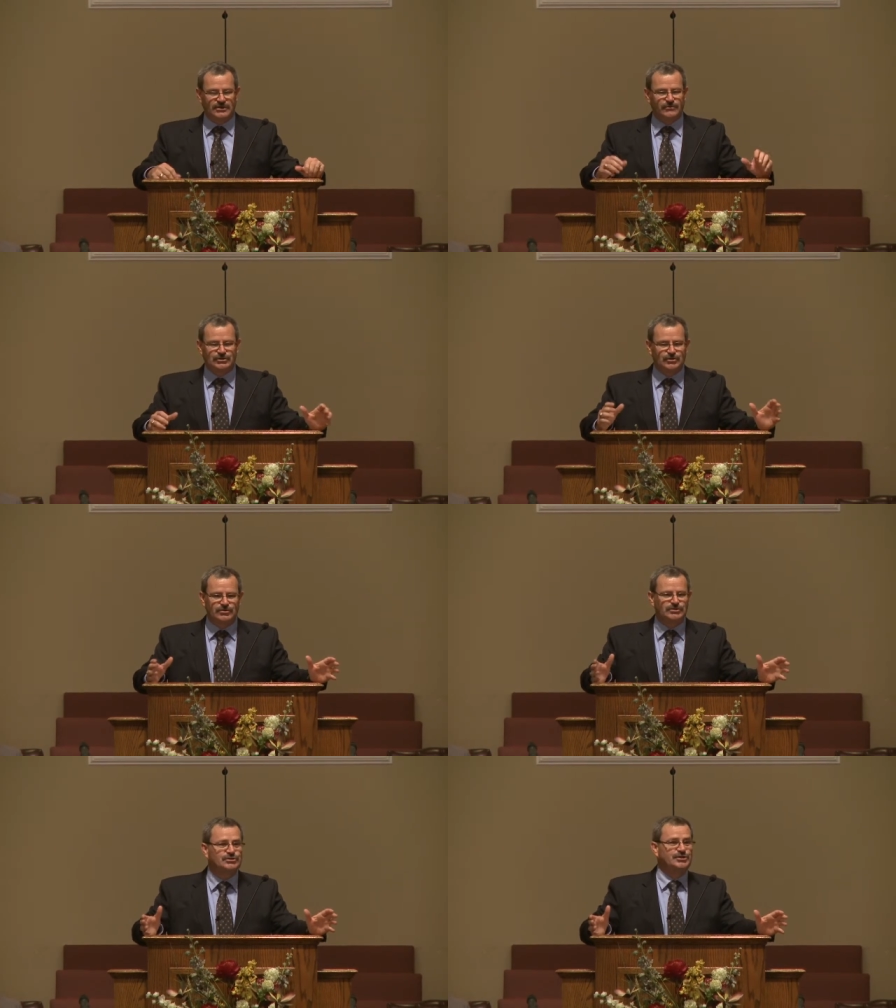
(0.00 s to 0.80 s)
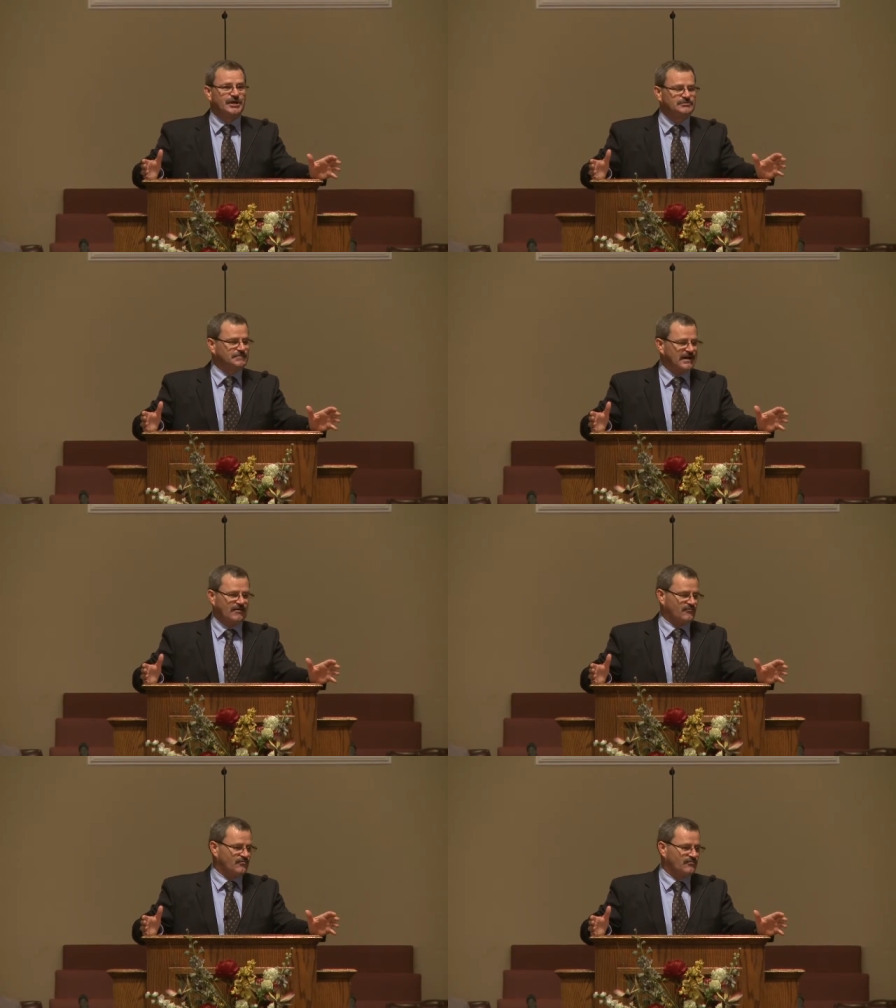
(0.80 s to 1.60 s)
churches change
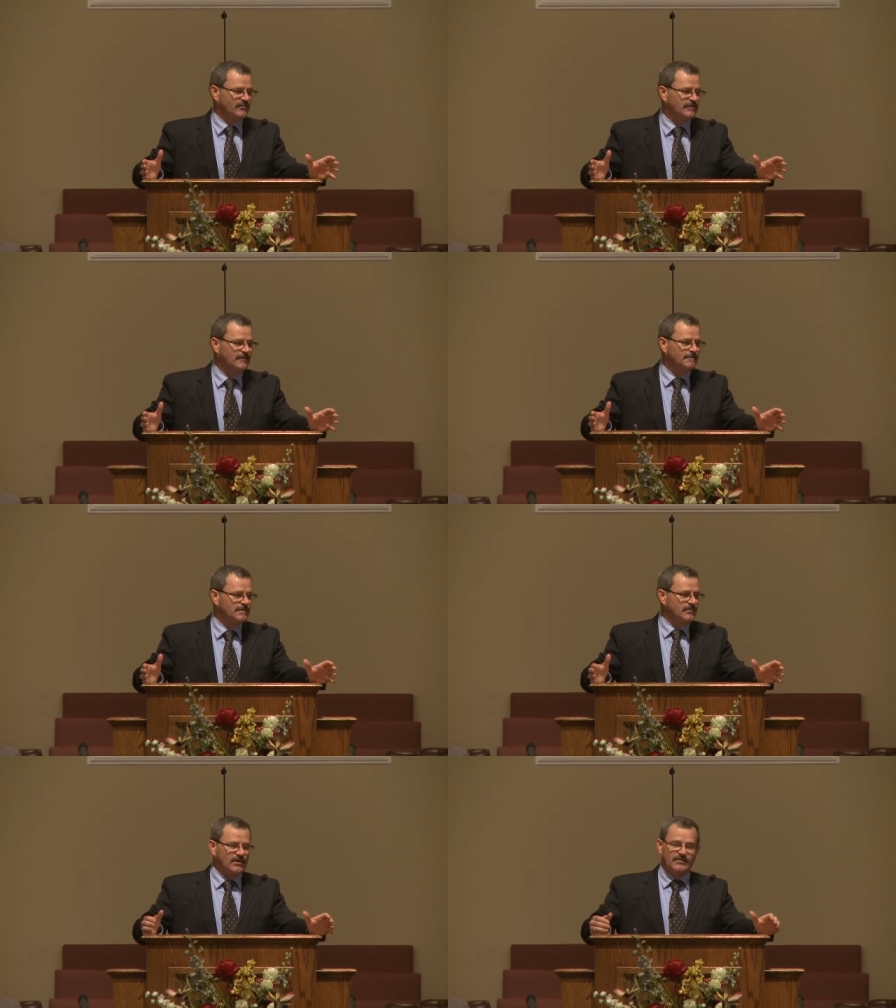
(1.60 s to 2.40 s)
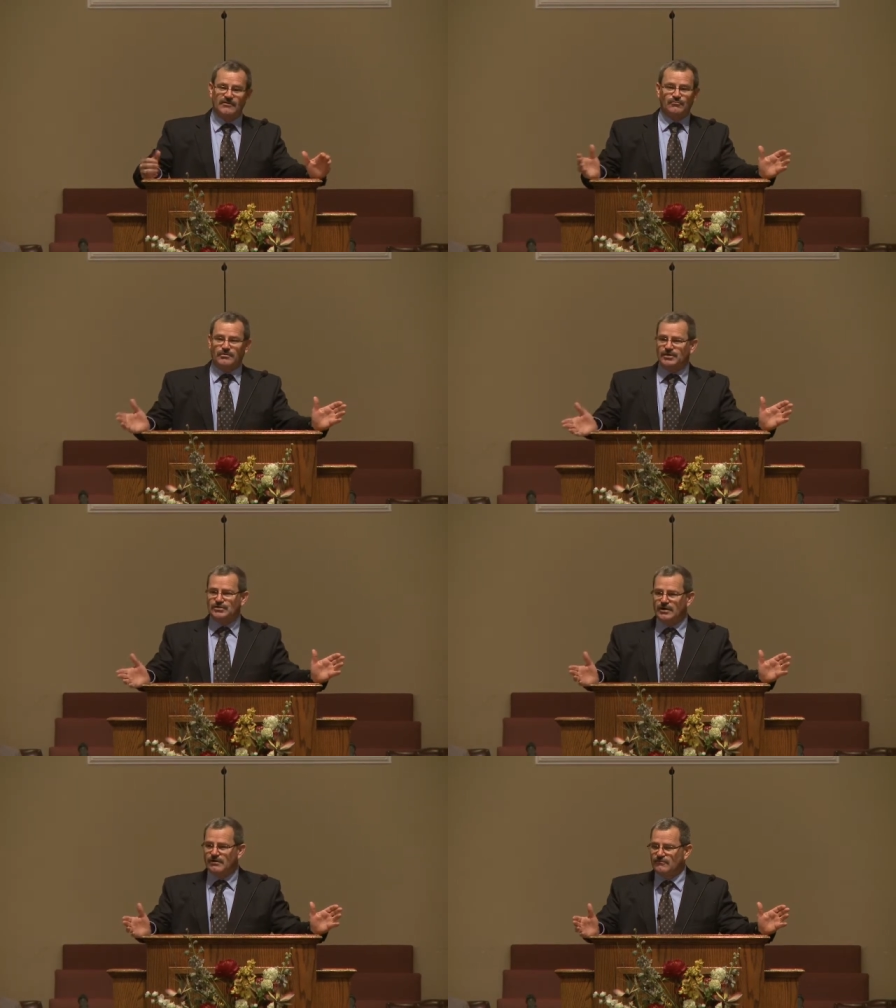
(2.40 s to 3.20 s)
pastors, because that's when
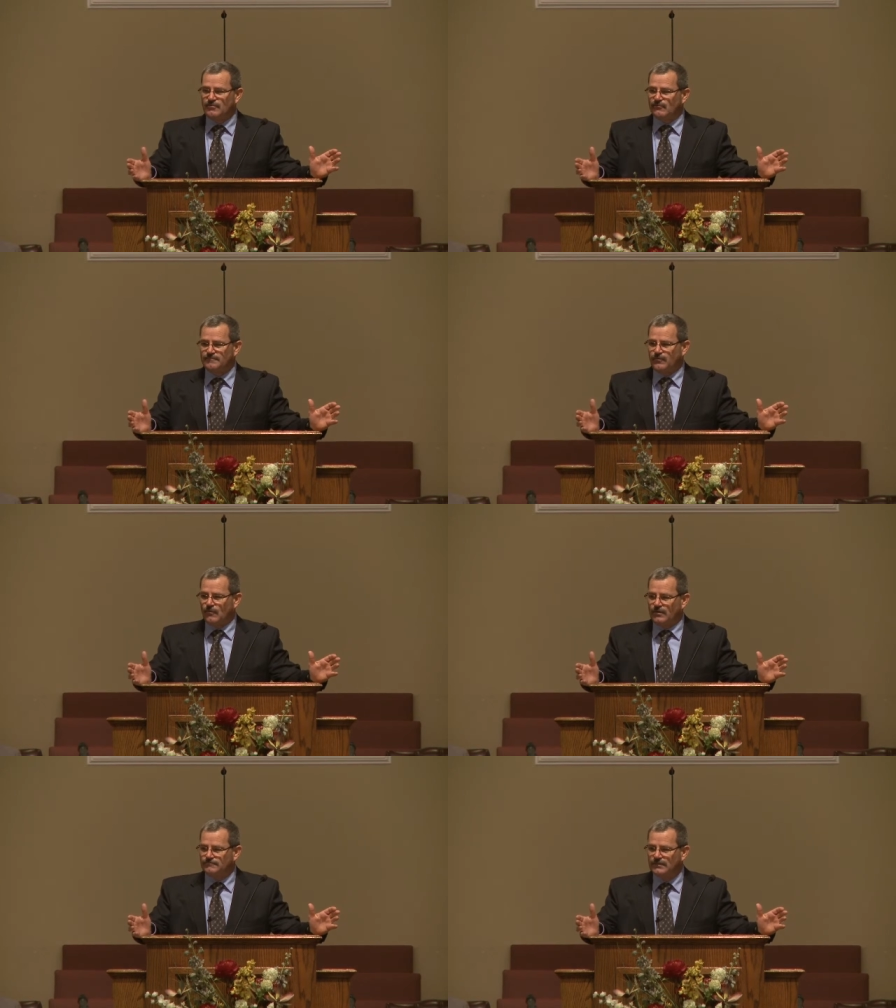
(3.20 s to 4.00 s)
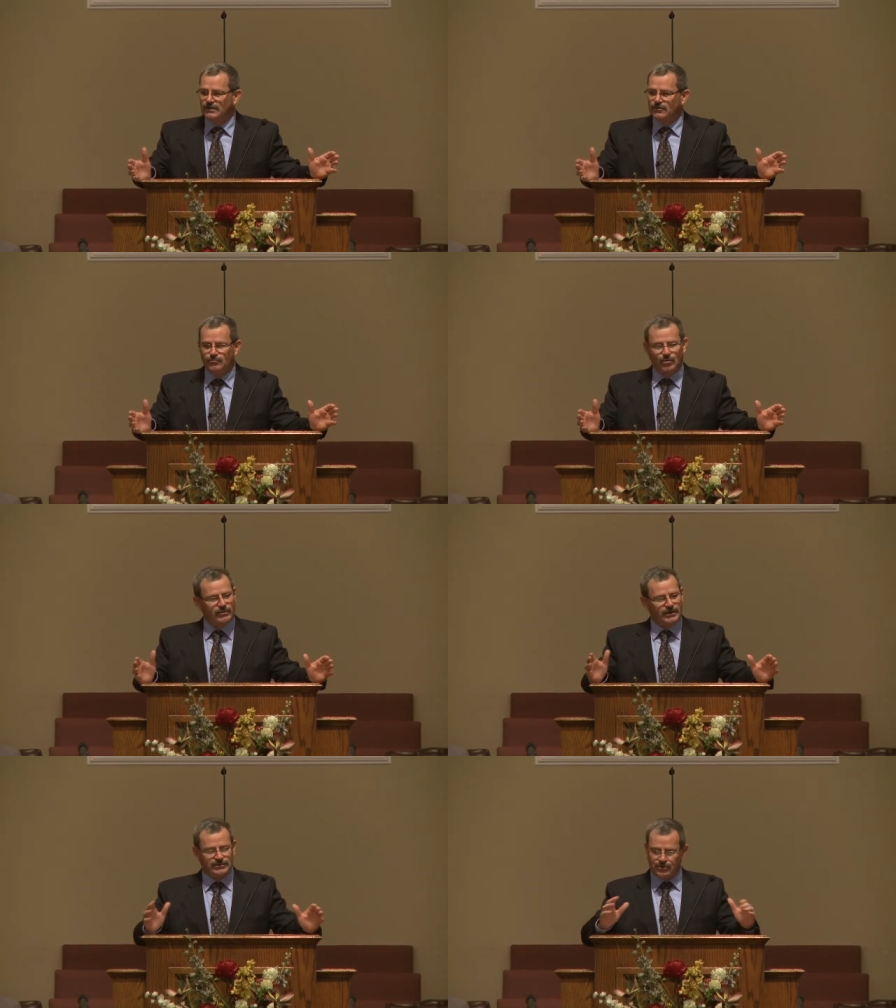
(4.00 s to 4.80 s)
missionaries lose support. Boy,
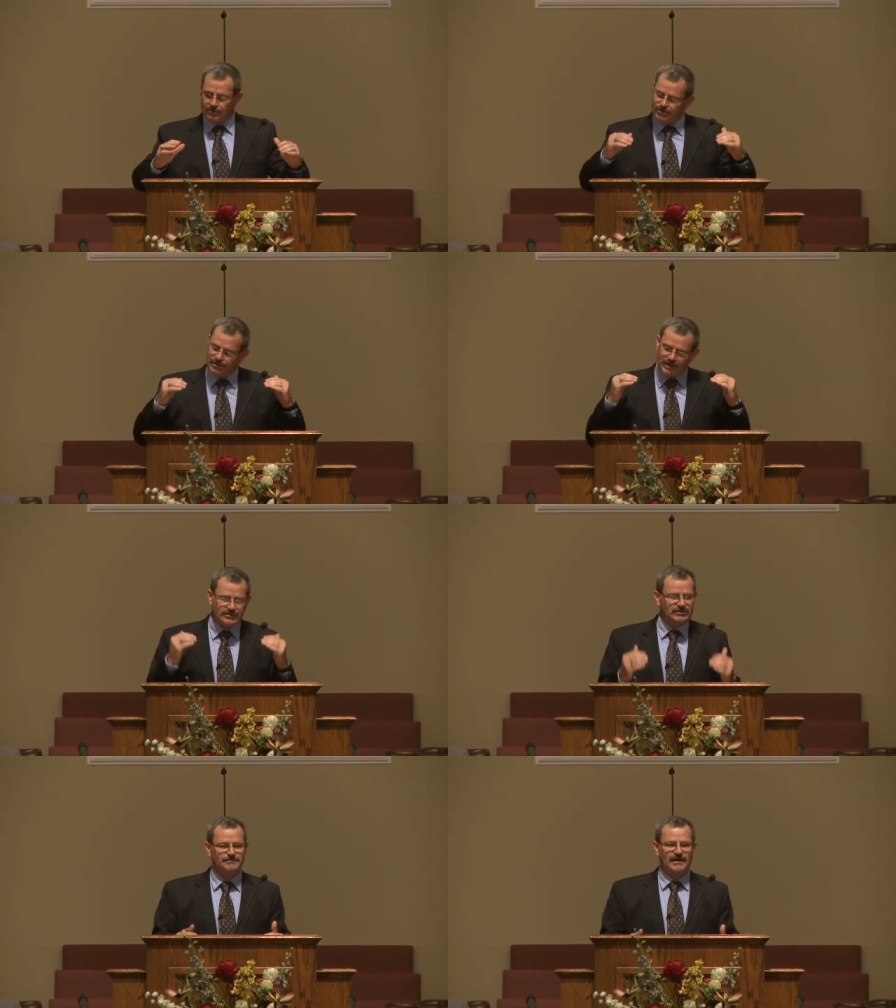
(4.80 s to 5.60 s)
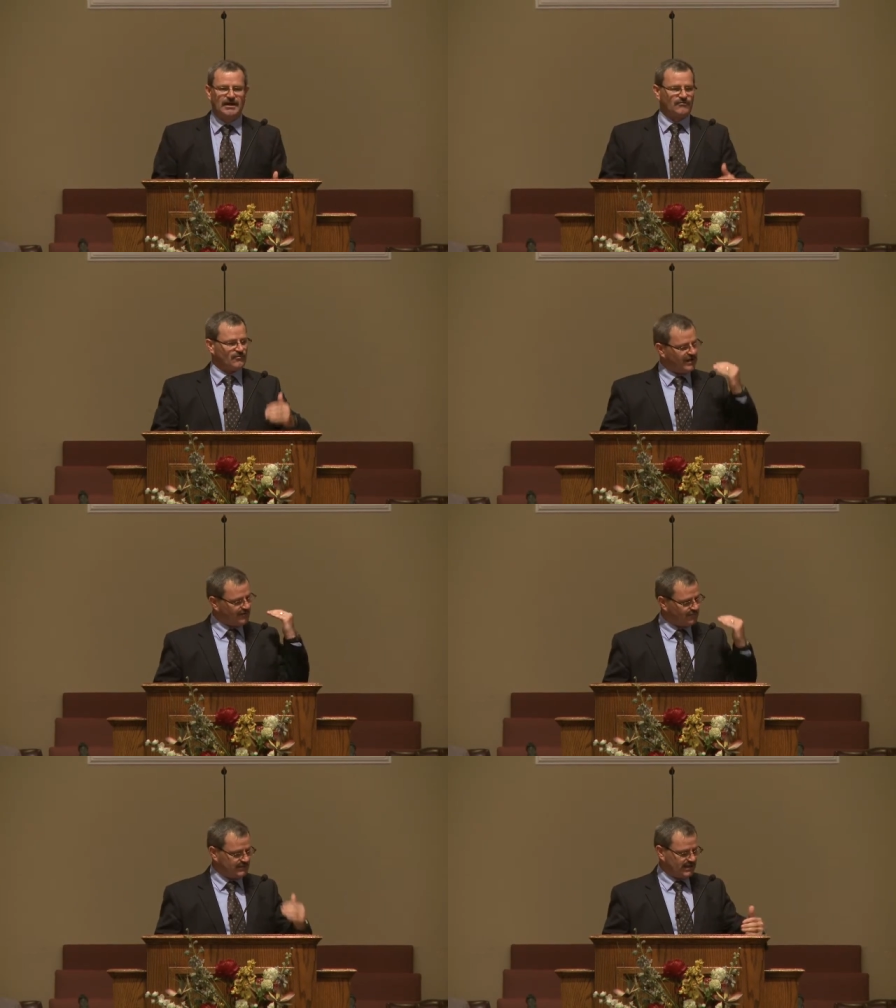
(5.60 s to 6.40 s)
when a church changes pastors,
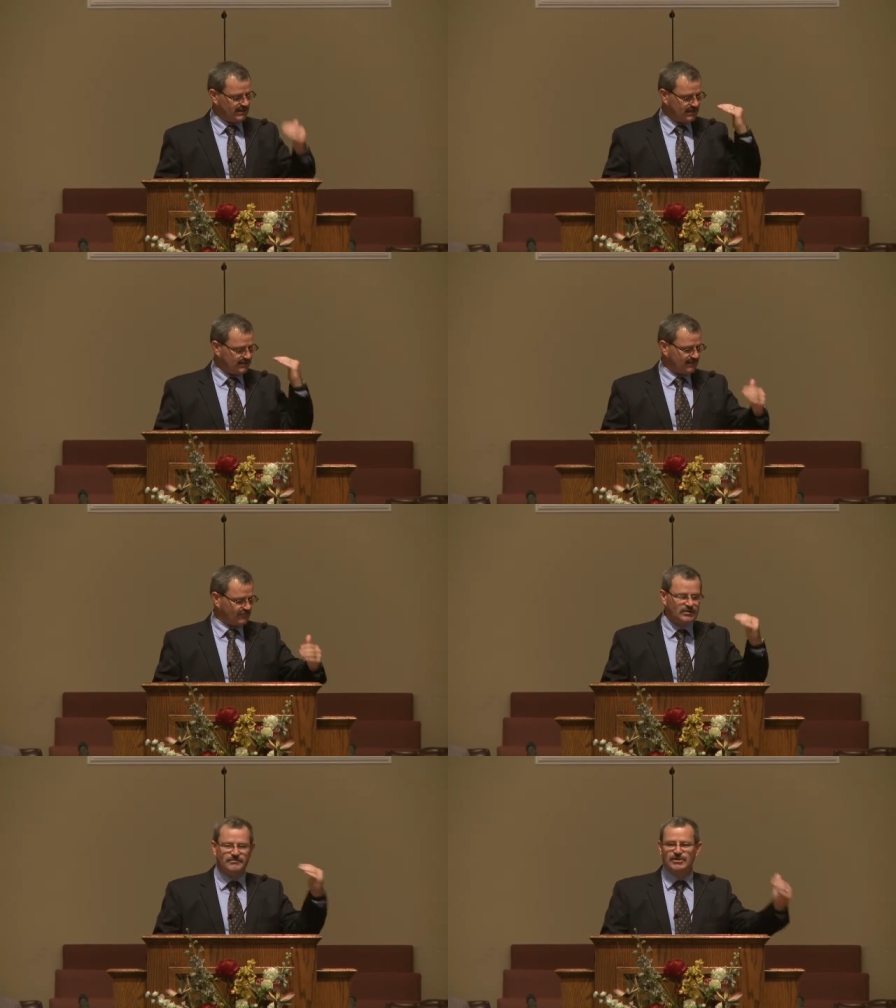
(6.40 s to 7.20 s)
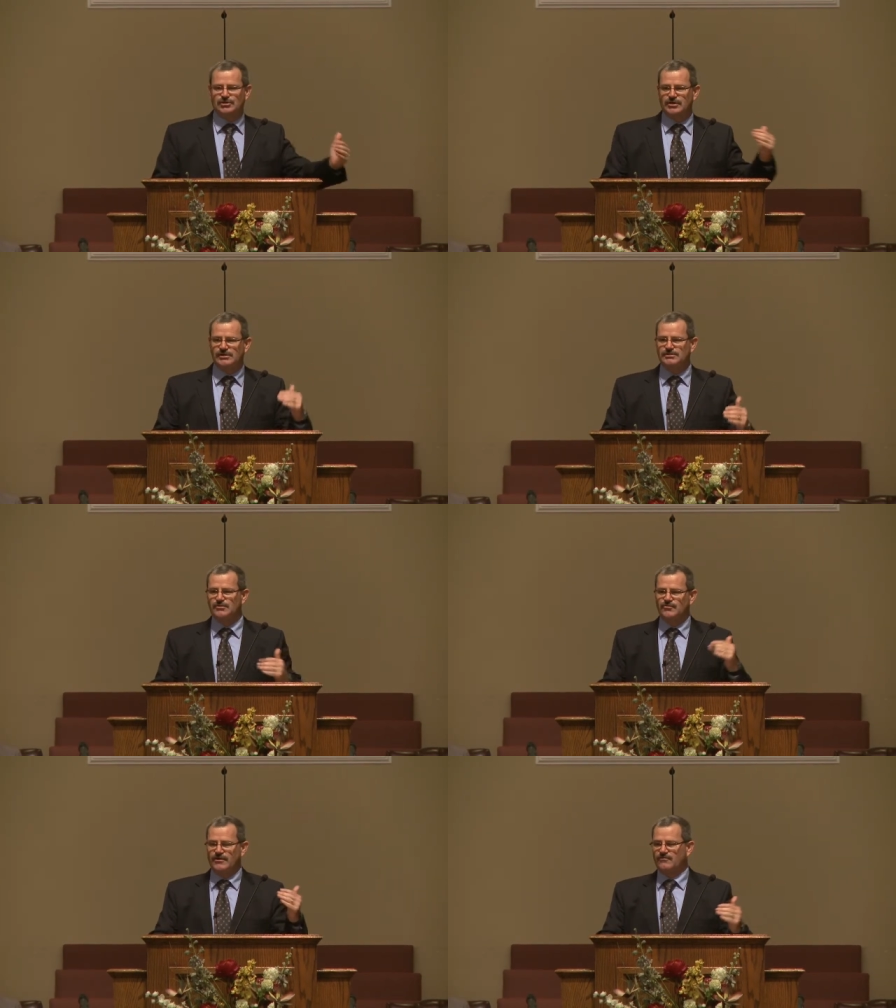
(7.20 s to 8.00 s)
that's when the missionaries lose their